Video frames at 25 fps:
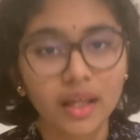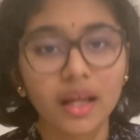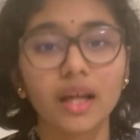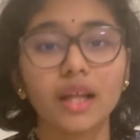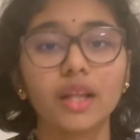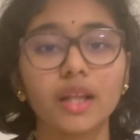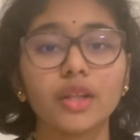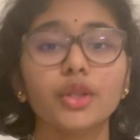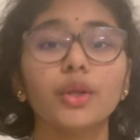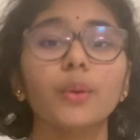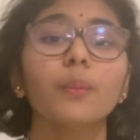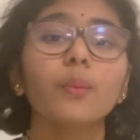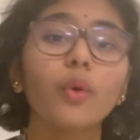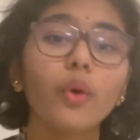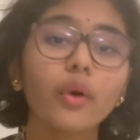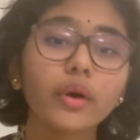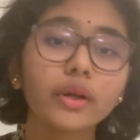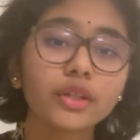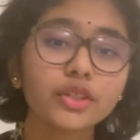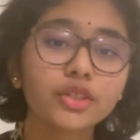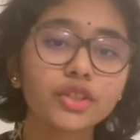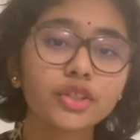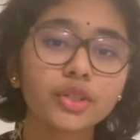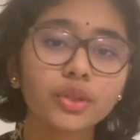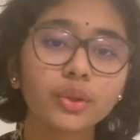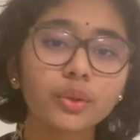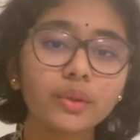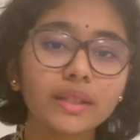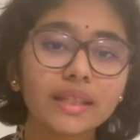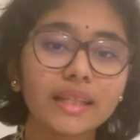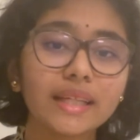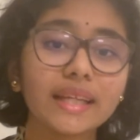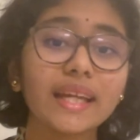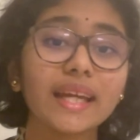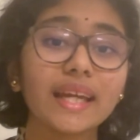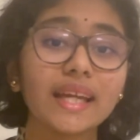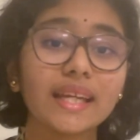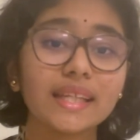The more you chew,
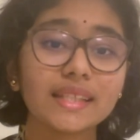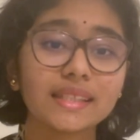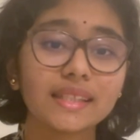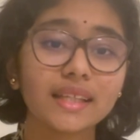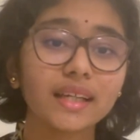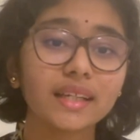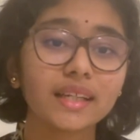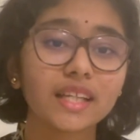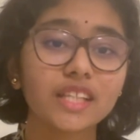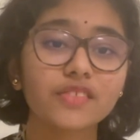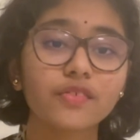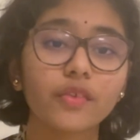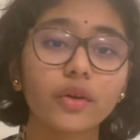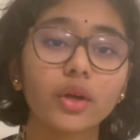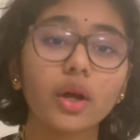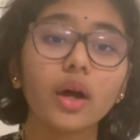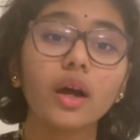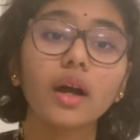the easier it is for your